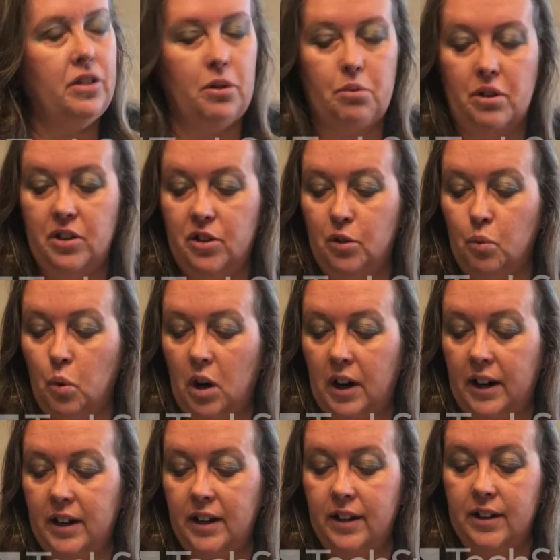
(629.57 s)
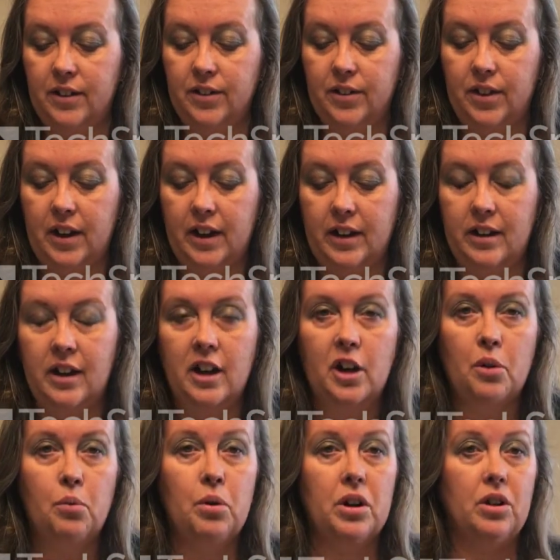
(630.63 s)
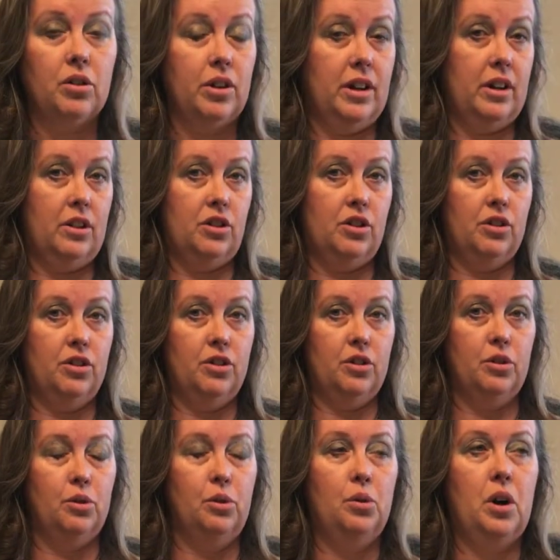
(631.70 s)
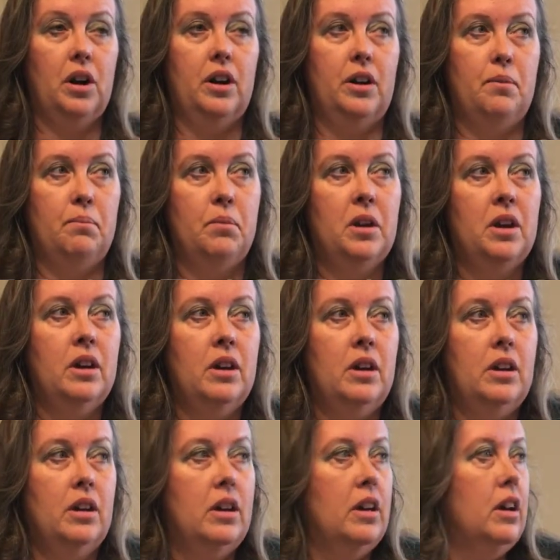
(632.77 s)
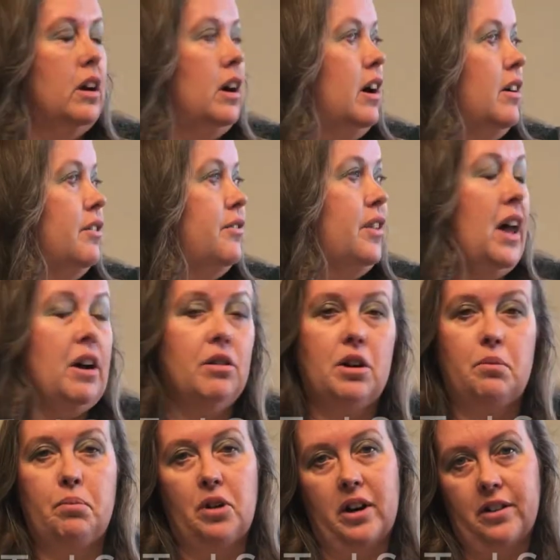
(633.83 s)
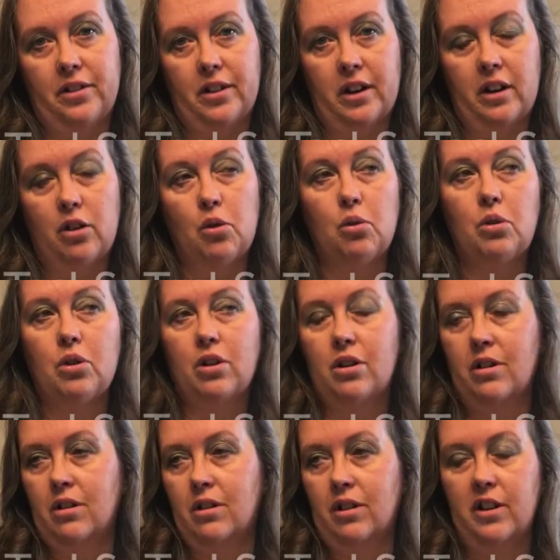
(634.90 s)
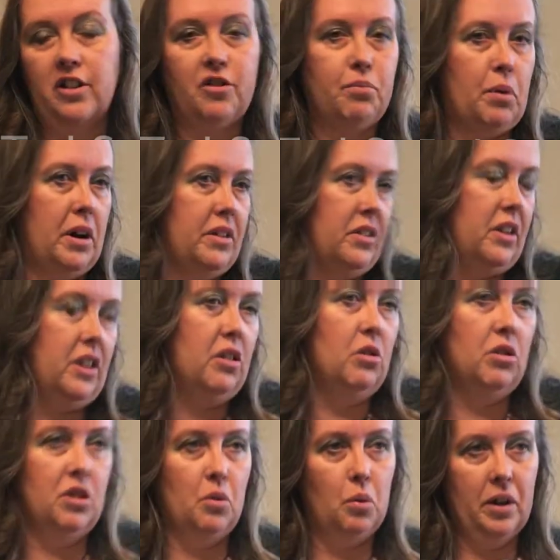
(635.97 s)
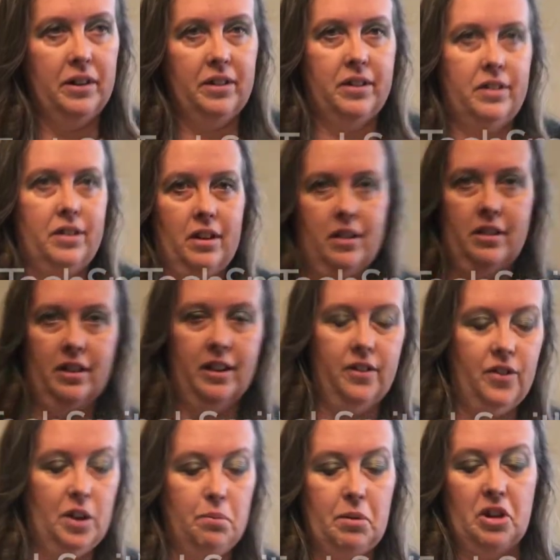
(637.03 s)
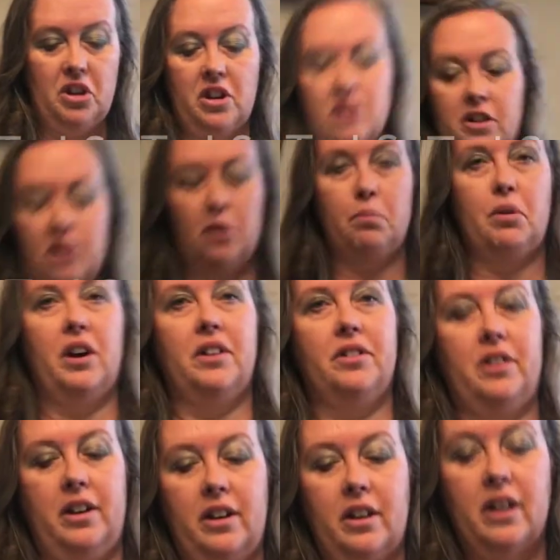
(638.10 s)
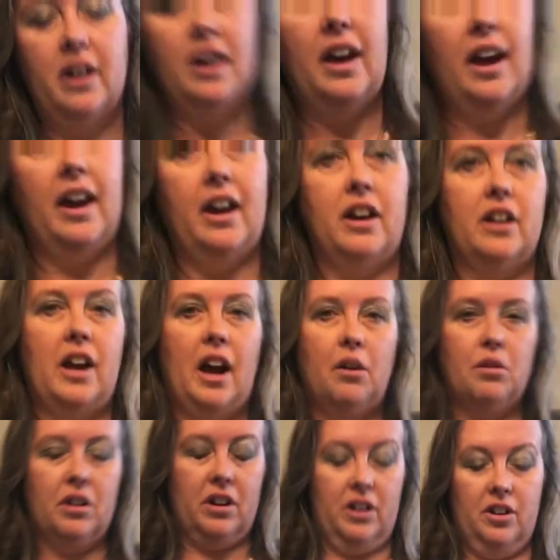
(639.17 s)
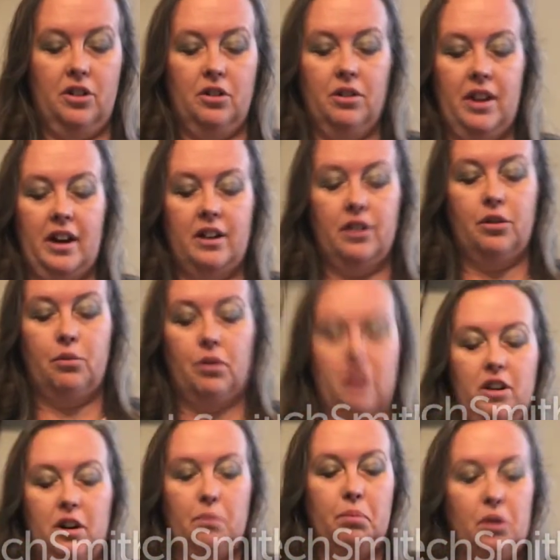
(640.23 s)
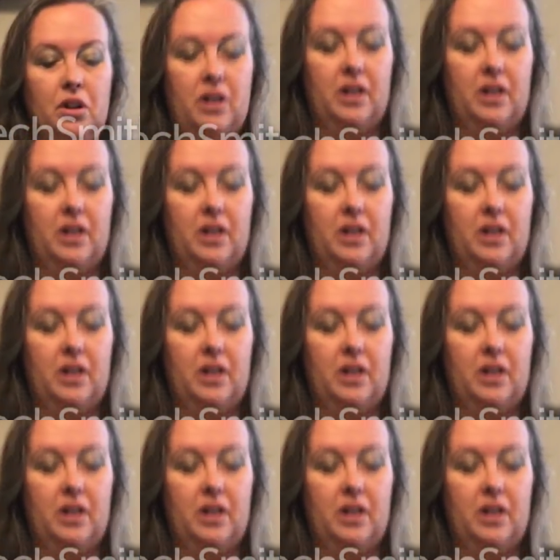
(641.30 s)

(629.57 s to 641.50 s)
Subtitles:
the reason why is that we're going to do flower pressing or leaf pressing or once living material pressing. And how we're going to do that is we're going to put